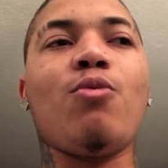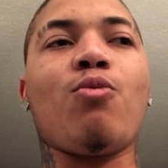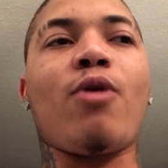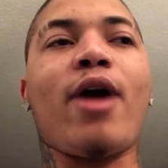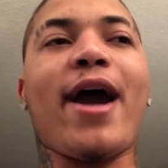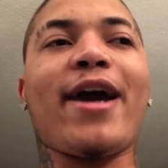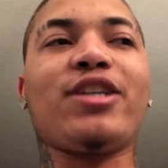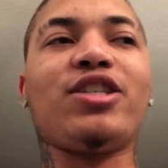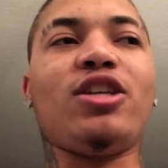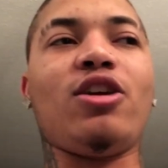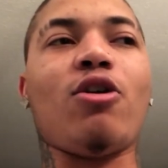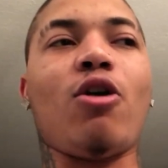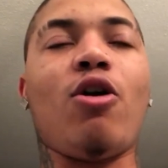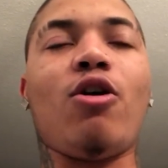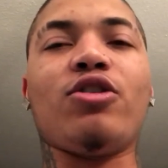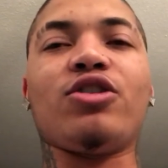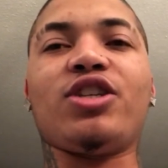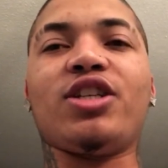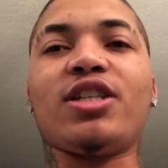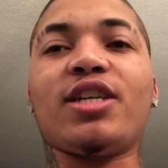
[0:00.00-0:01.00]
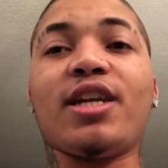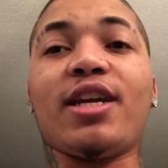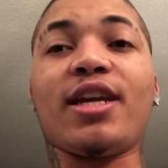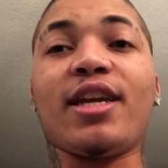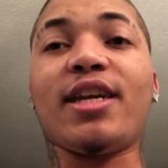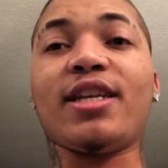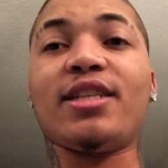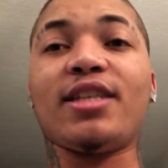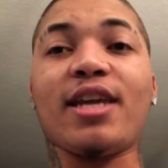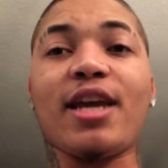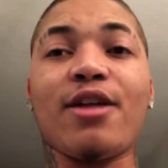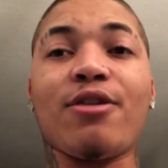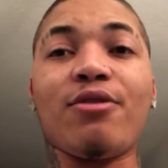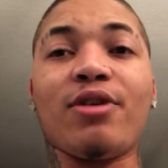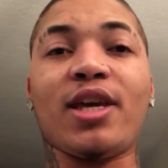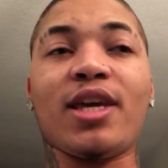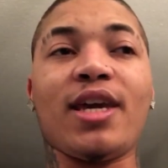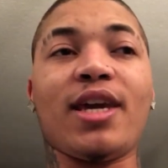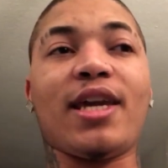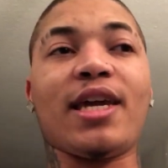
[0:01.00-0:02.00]
We're actually all just going to get together
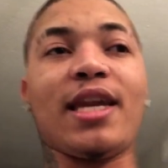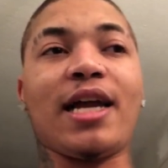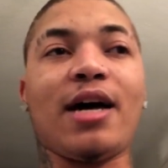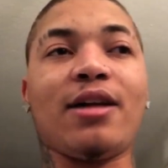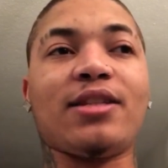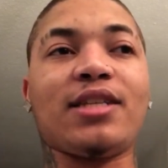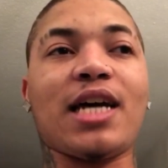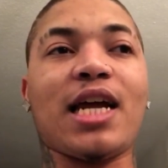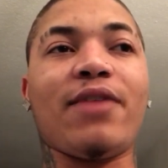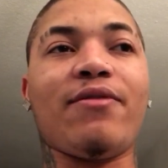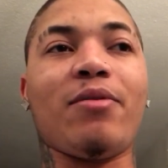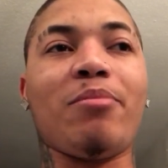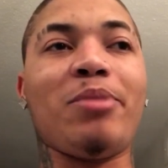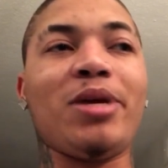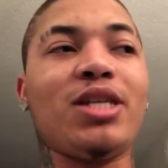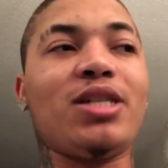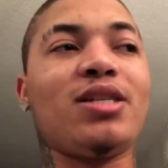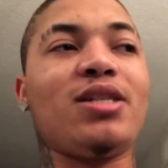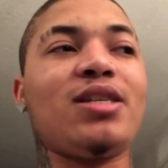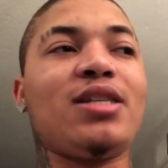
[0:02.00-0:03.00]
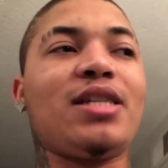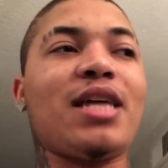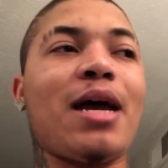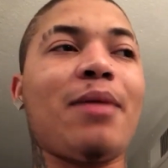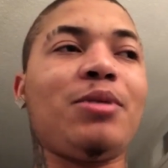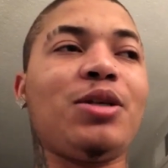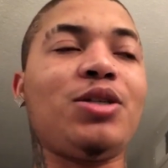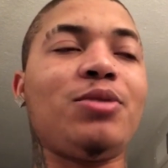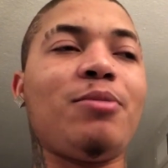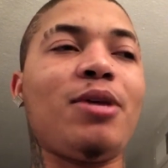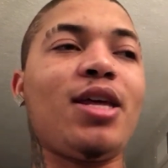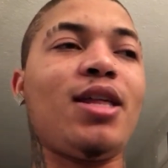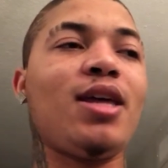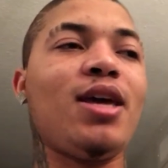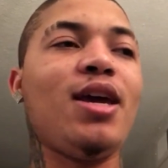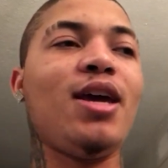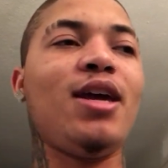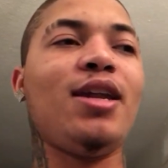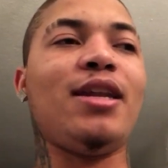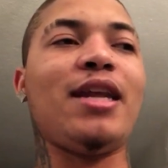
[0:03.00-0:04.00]
and kick it outside of a business establishment.
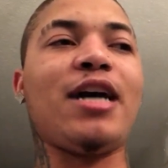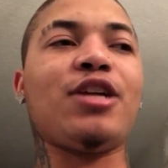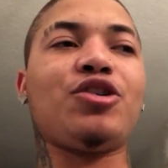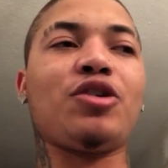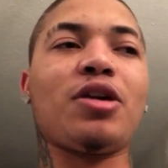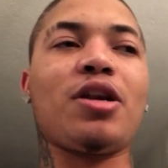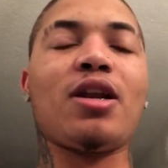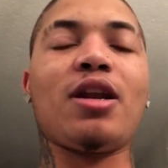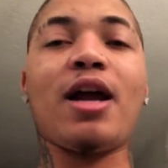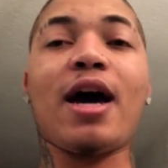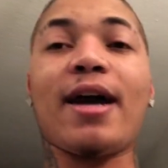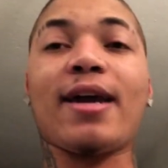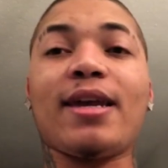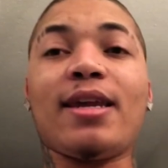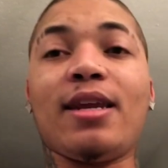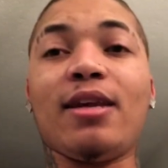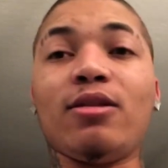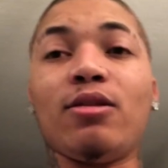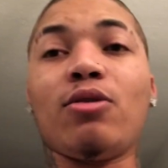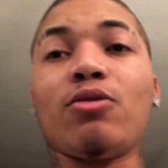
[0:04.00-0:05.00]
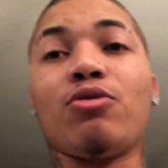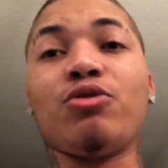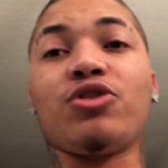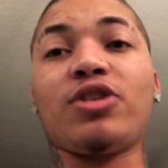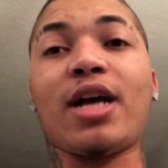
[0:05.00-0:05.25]
Not trying to knock any local